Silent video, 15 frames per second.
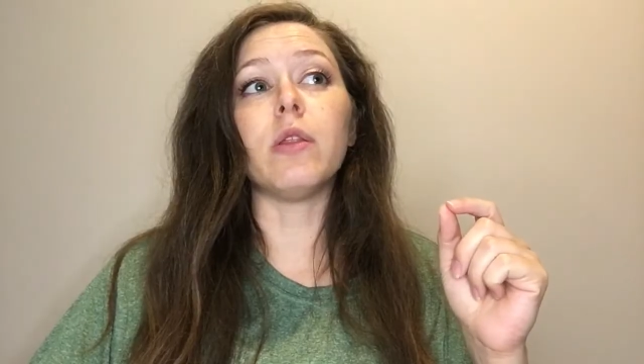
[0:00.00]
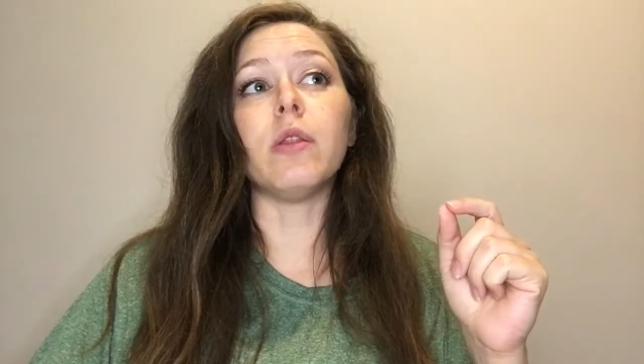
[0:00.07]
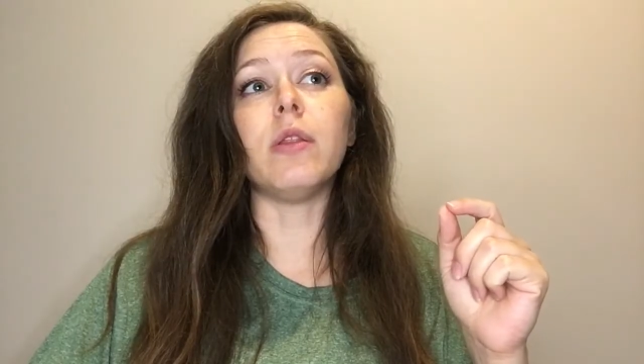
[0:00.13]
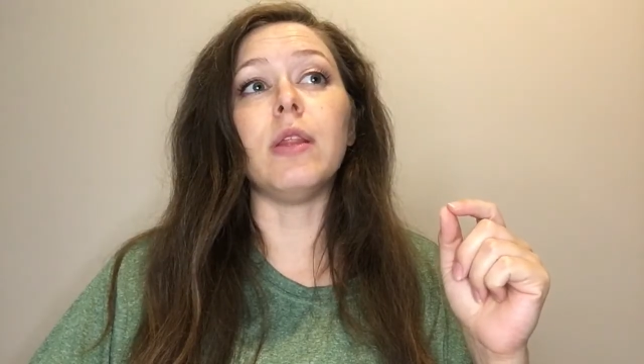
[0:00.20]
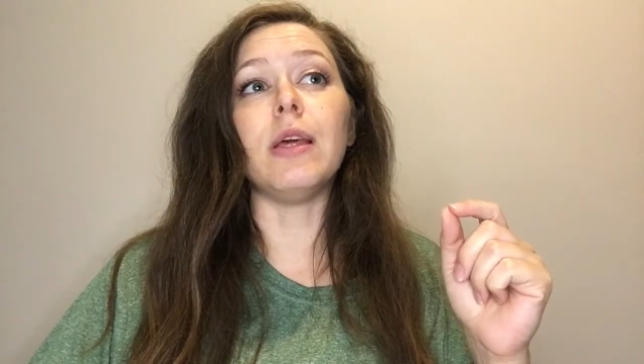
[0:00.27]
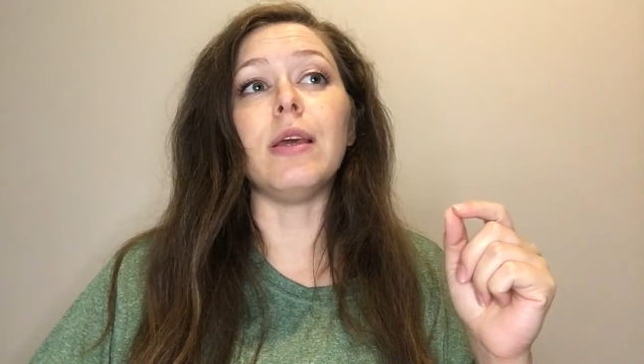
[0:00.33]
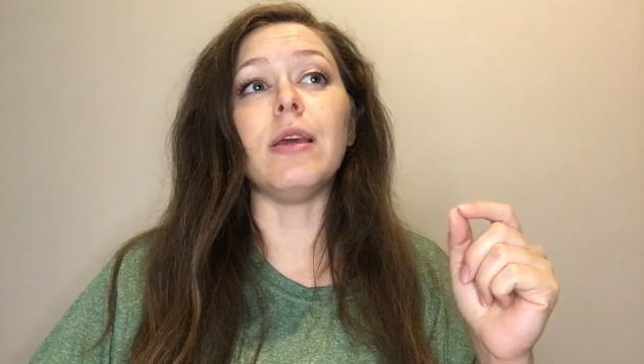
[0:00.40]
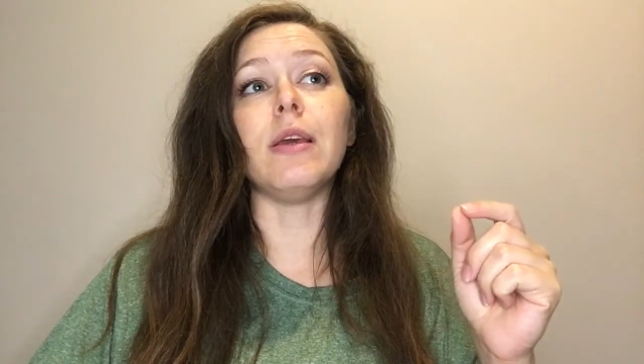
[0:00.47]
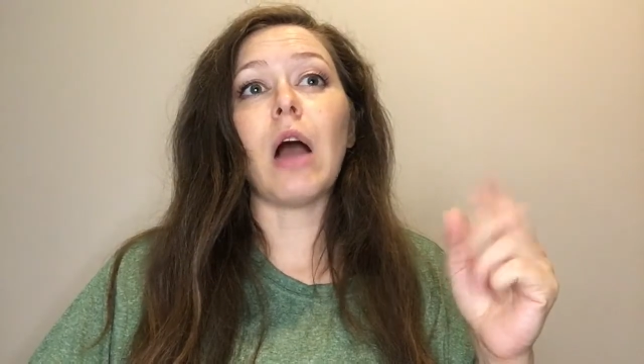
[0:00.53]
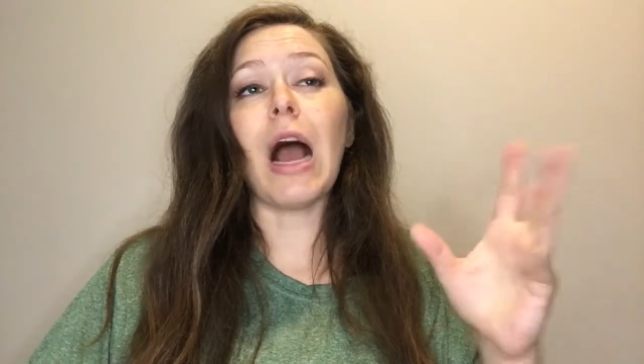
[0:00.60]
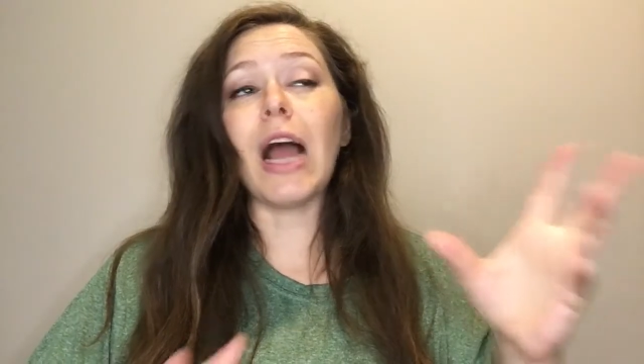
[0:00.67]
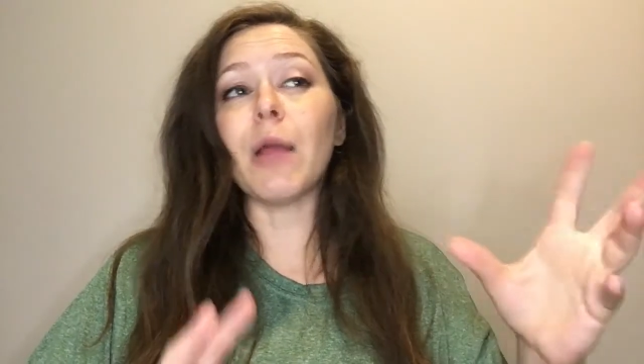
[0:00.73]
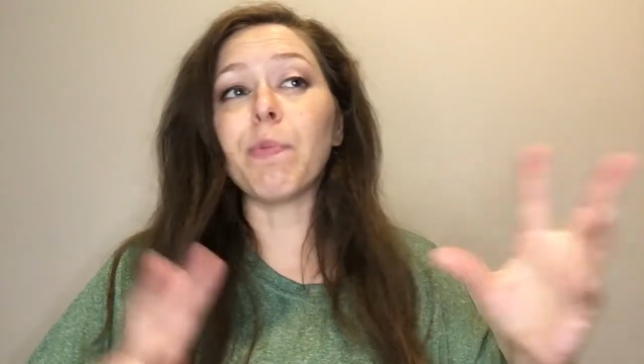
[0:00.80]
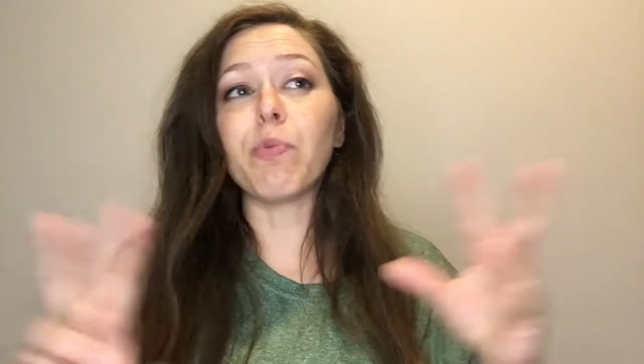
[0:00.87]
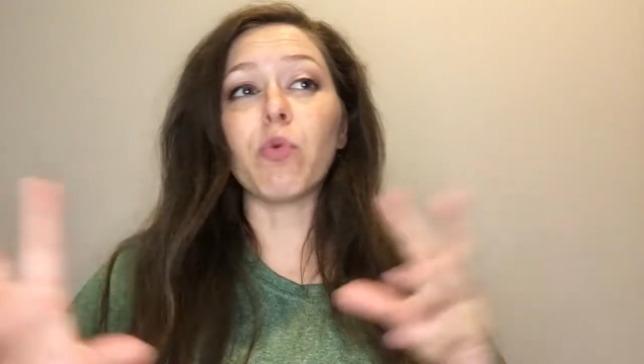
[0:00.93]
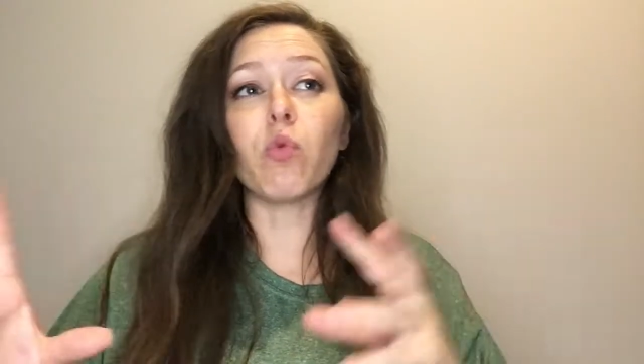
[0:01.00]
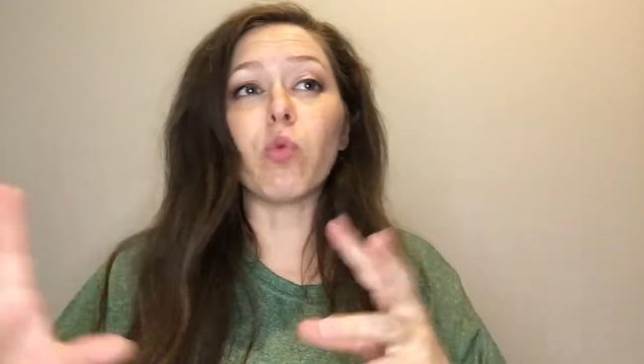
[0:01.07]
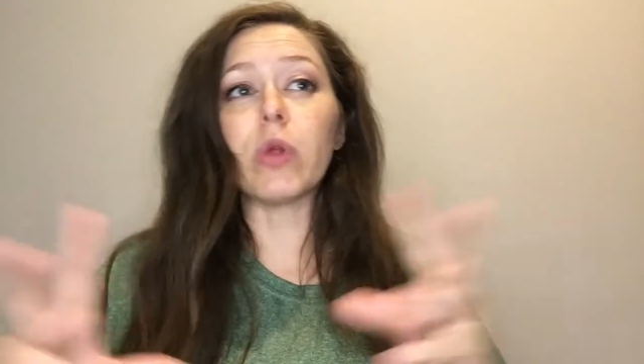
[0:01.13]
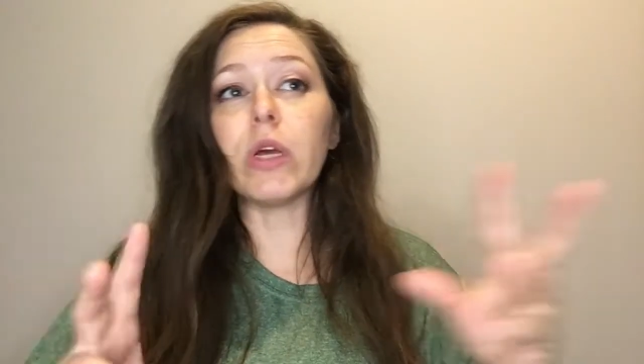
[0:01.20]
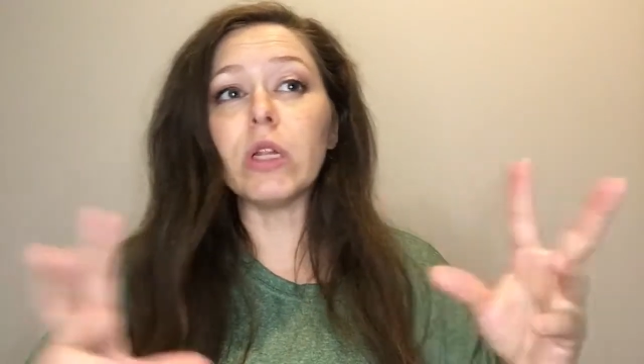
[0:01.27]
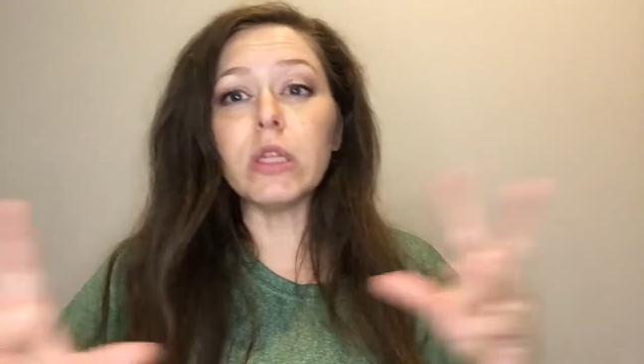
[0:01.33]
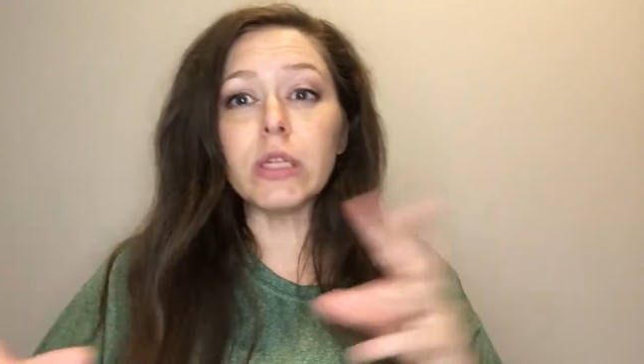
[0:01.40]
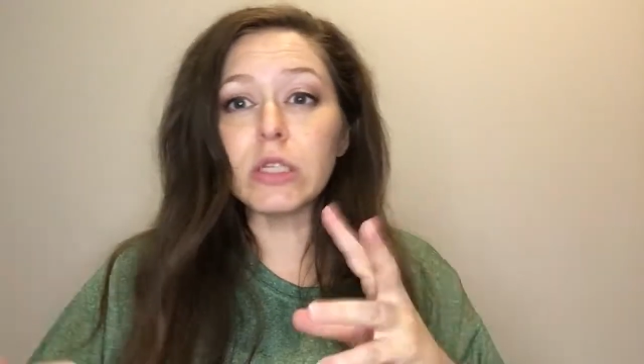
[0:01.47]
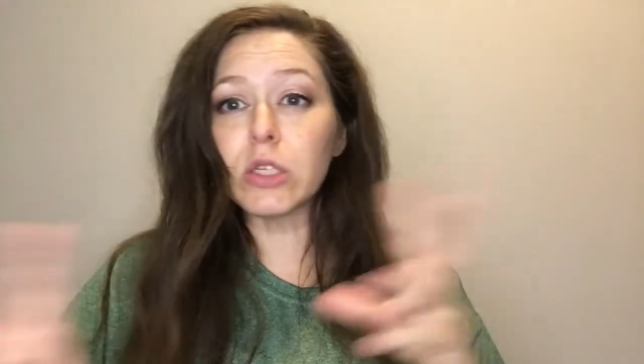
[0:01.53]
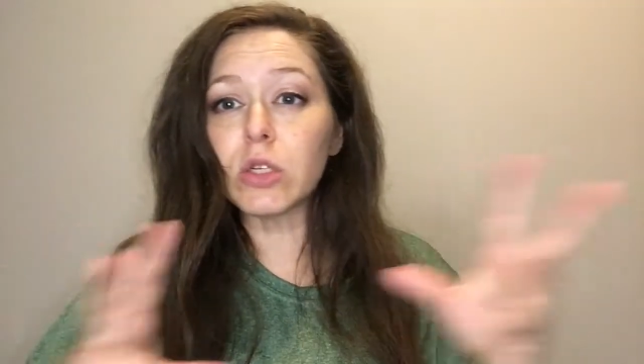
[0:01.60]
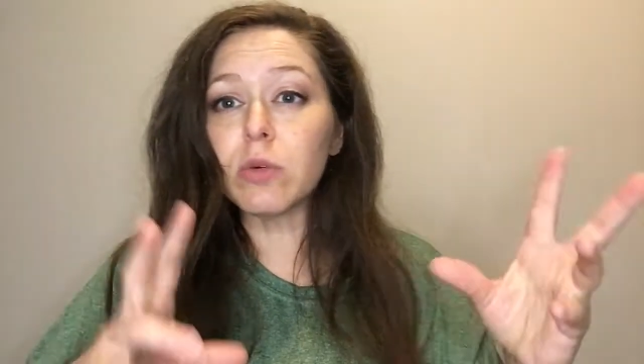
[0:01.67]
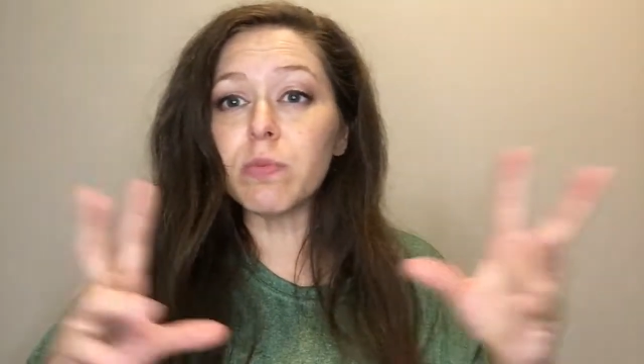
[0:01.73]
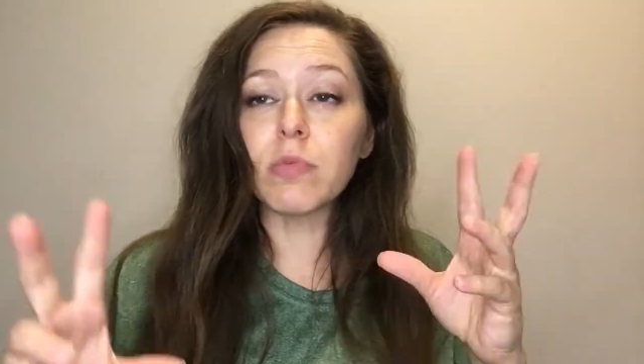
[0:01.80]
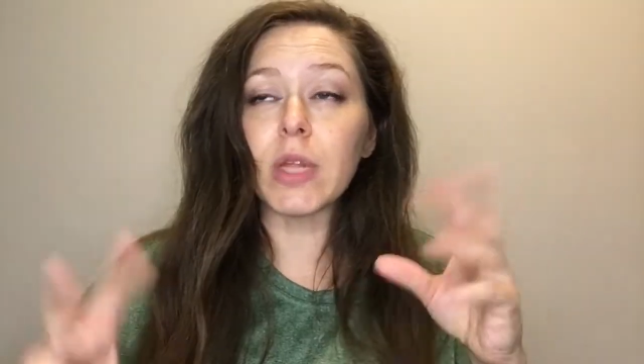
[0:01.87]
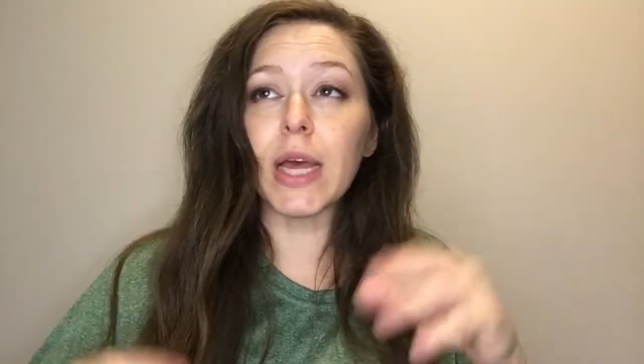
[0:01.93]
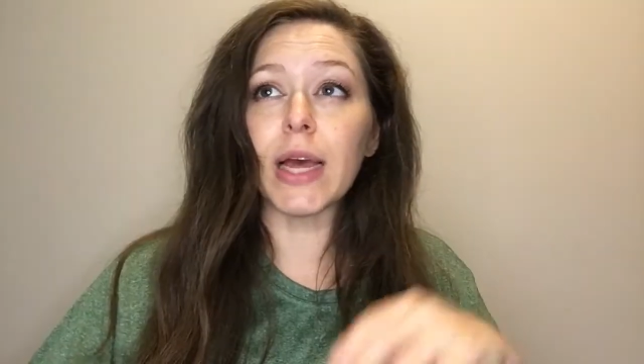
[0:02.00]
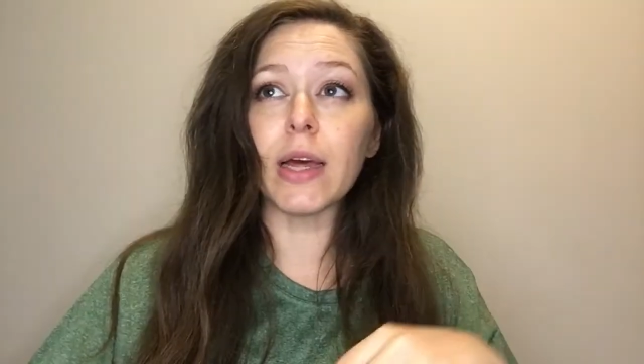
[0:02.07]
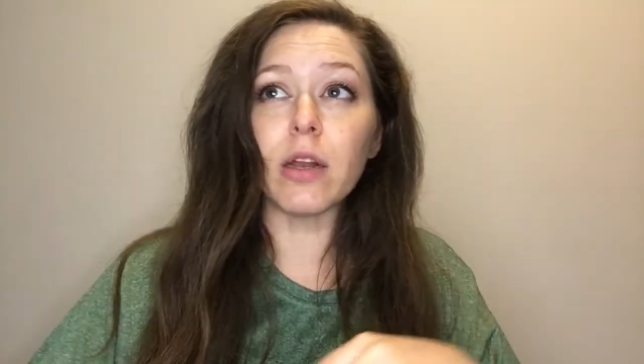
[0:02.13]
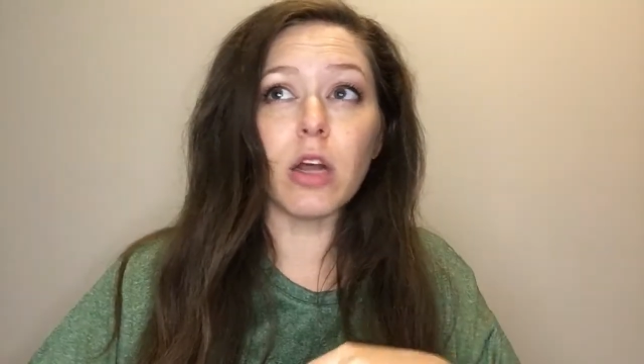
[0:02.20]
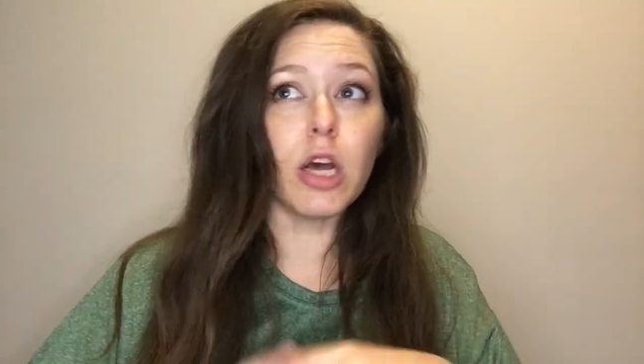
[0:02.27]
the hyperrealism that